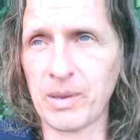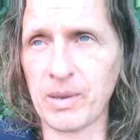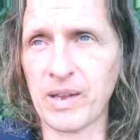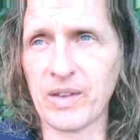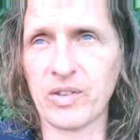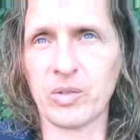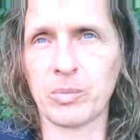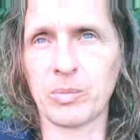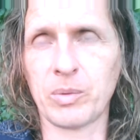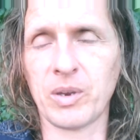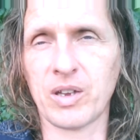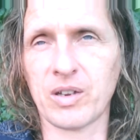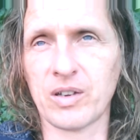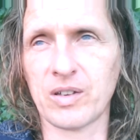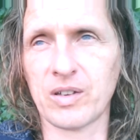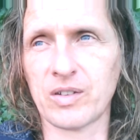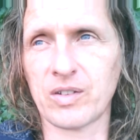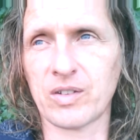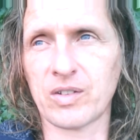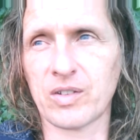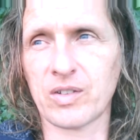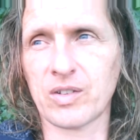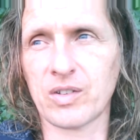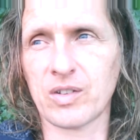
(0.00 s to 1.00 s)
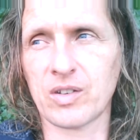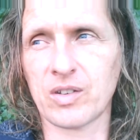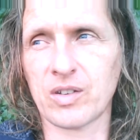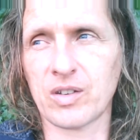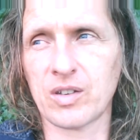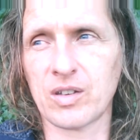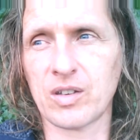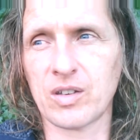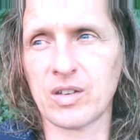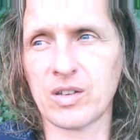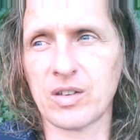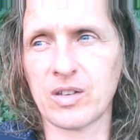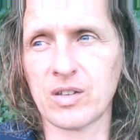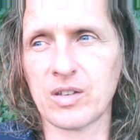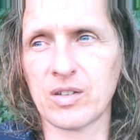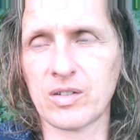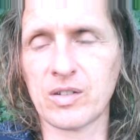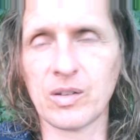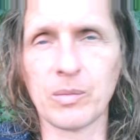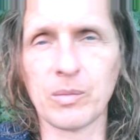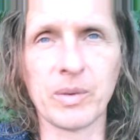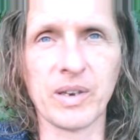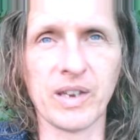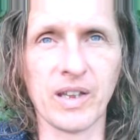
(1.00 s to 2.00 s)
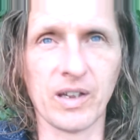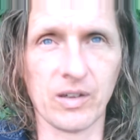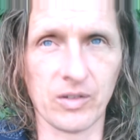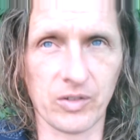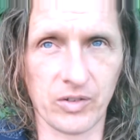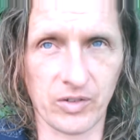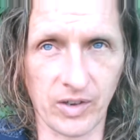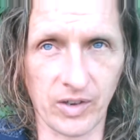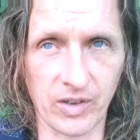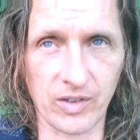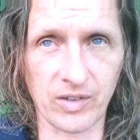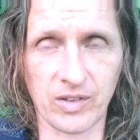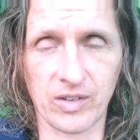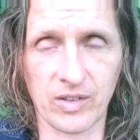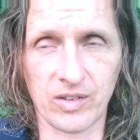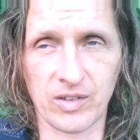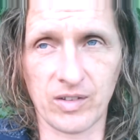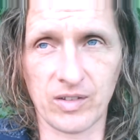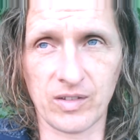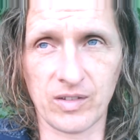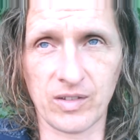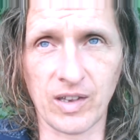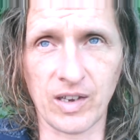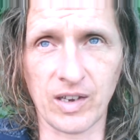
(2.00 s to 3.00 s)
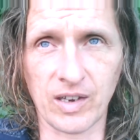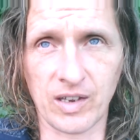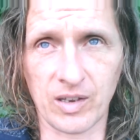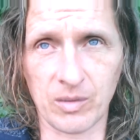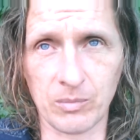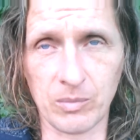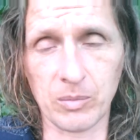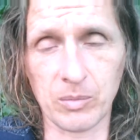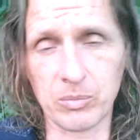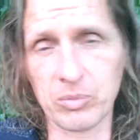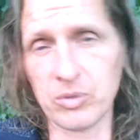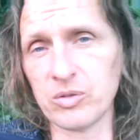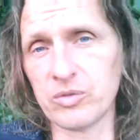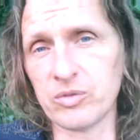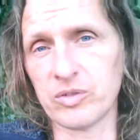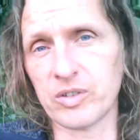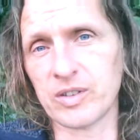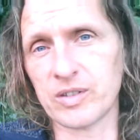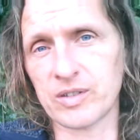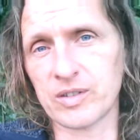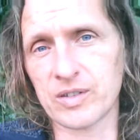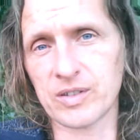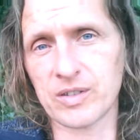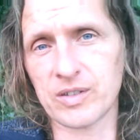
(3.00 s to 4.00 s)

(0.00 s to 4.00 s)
best, because somebody else says that it can be proven.